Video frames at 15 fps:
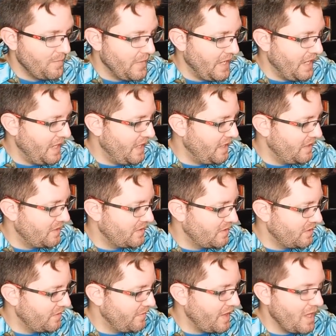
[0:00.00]
and
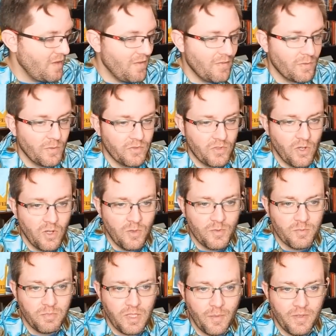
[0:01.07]
the value of everyone's home
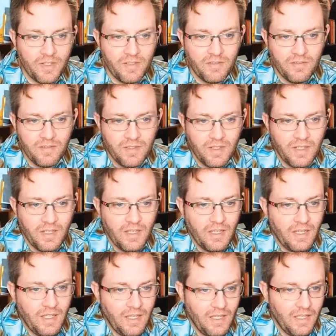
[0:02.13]
is plummeted.
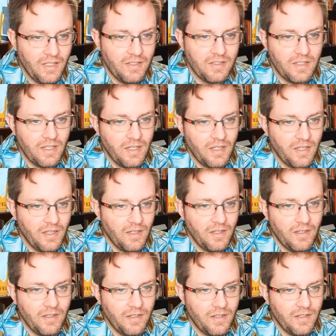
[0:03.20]
And
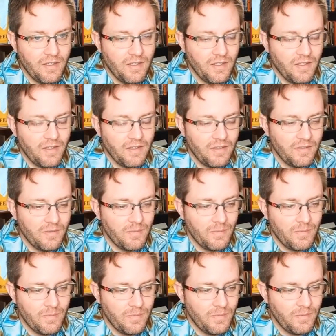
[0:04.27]
uh, uh,
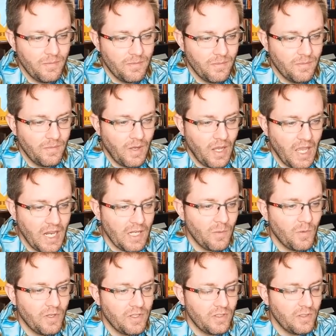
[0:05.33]

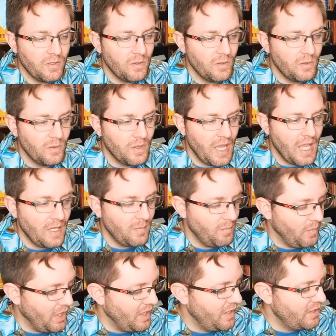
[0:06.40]
anyone who
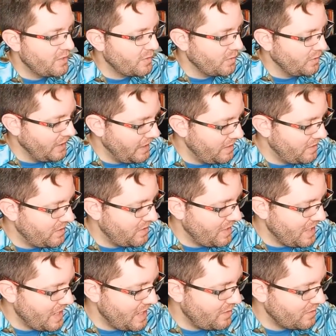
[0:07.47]
had bonds related to
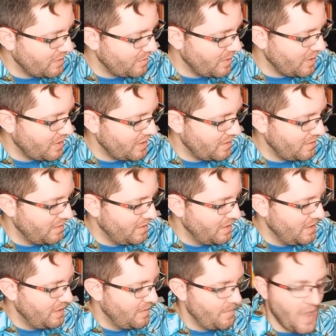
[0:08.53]
that housing market
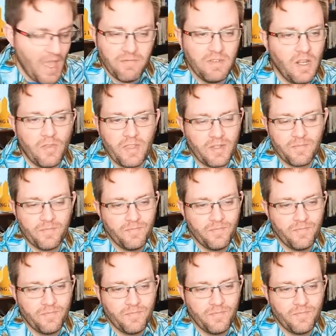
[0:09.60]
have nothing.